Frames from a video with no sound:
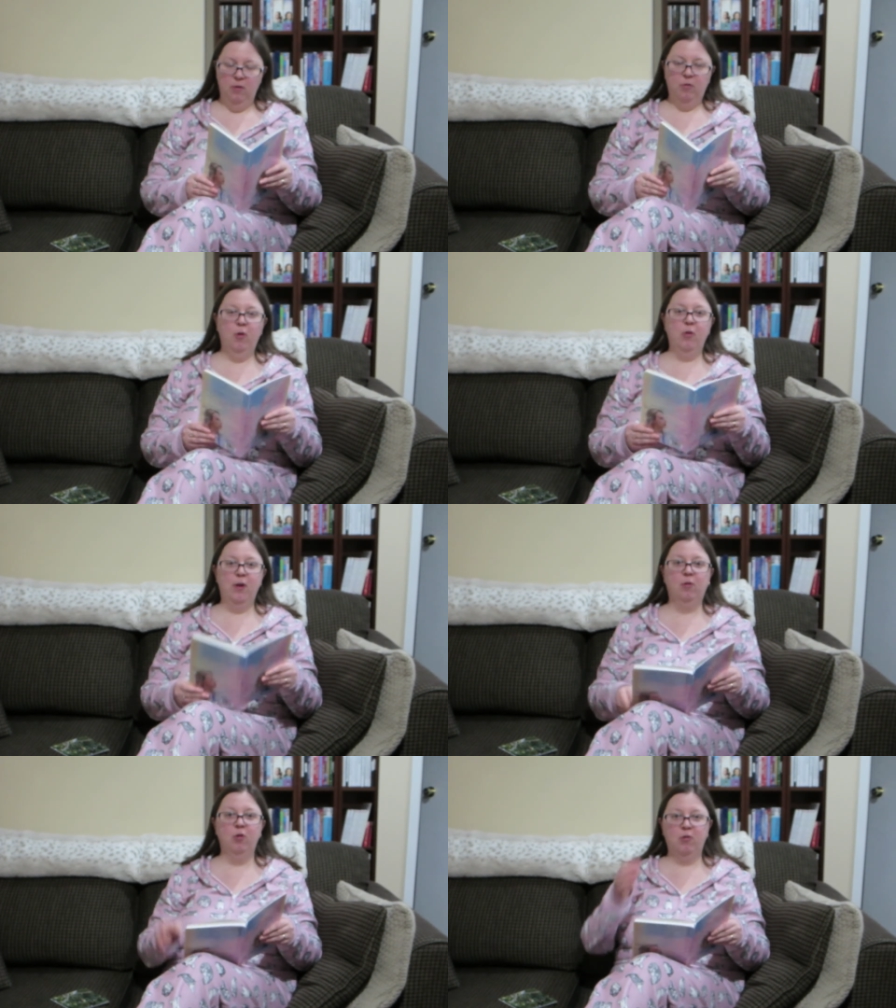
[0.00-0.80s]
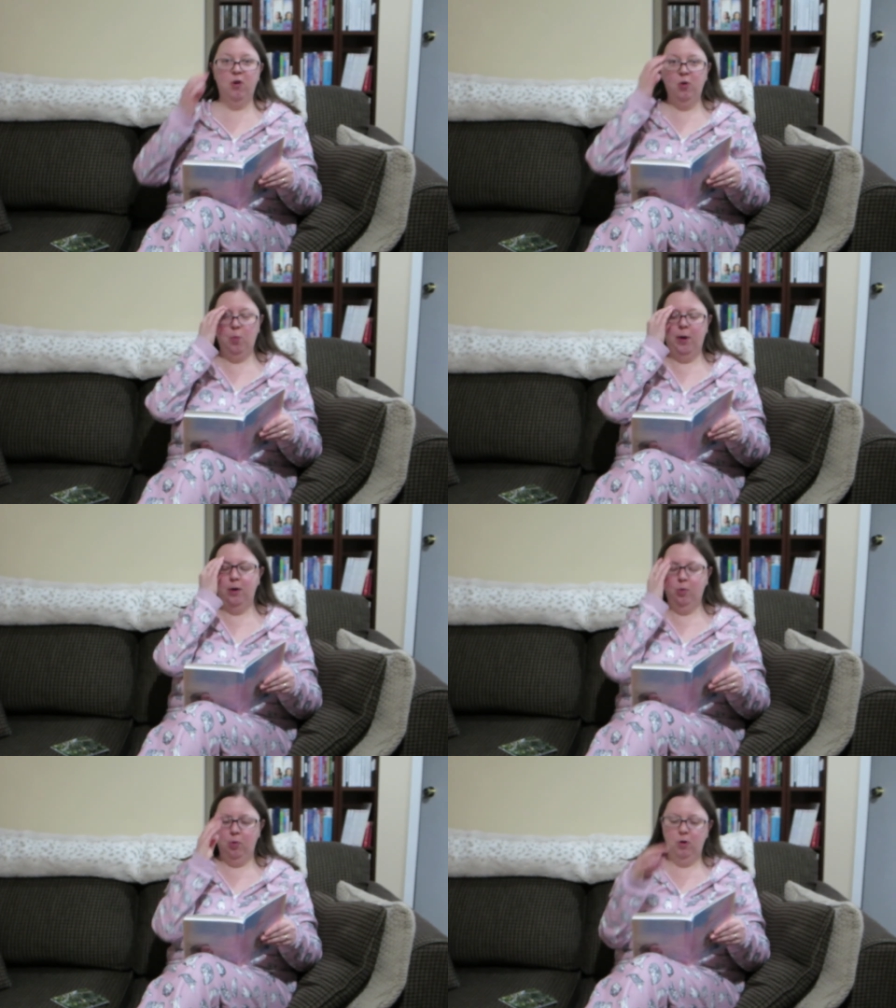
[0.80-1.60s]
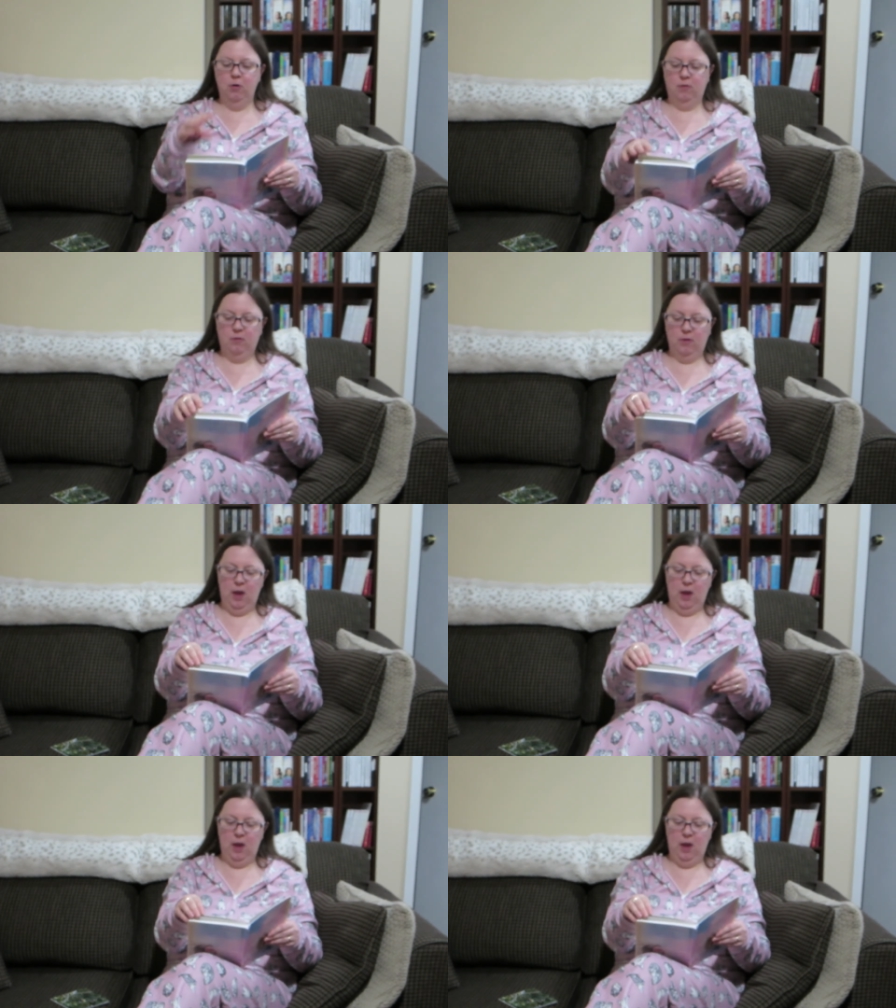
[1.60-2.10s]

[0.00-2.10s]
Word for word: so that's her song White Horse.